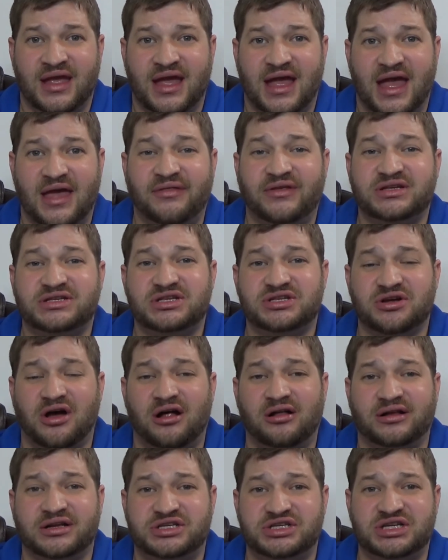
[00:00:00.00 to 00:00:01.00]
And this is
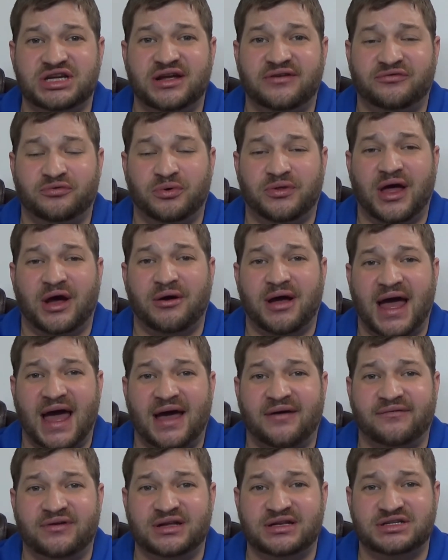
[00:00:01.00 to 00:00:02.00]
all achieved without
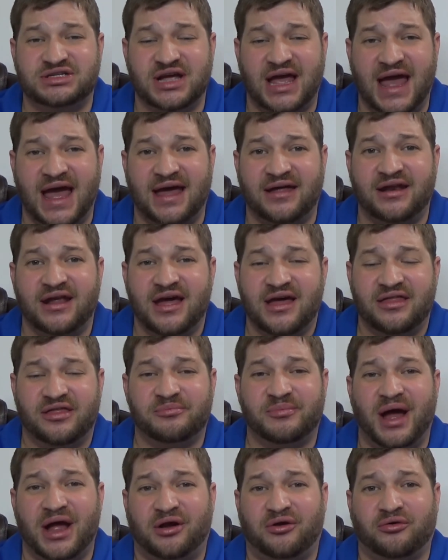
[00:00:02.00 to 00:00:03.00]
having to add the
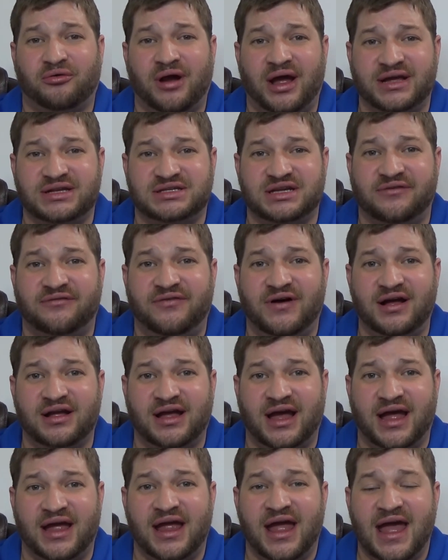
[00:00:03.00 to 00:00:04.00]
mycorrhizae
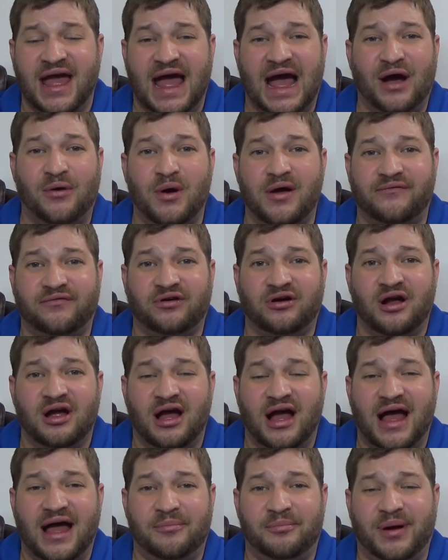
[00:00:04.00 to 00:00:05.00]
fungi. However,
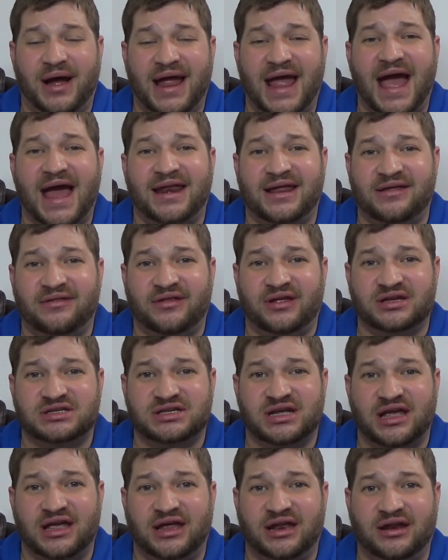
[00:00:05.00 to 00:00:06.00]
by adding this,
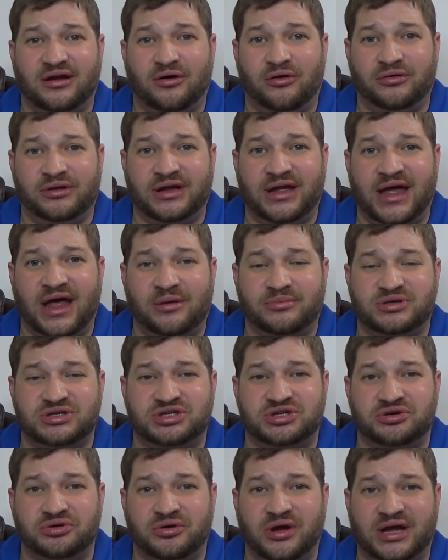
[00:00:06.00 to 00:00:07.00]
it only helps
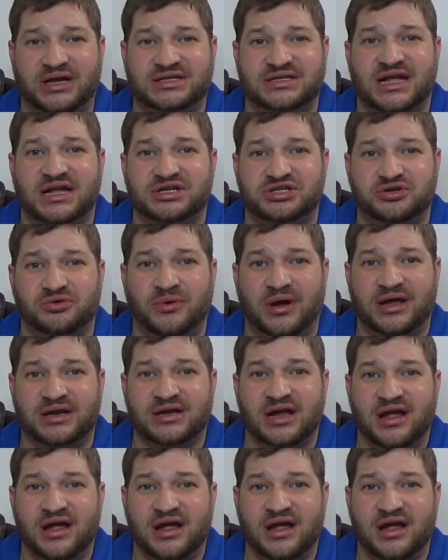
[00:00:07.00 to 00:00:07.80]
to accentuate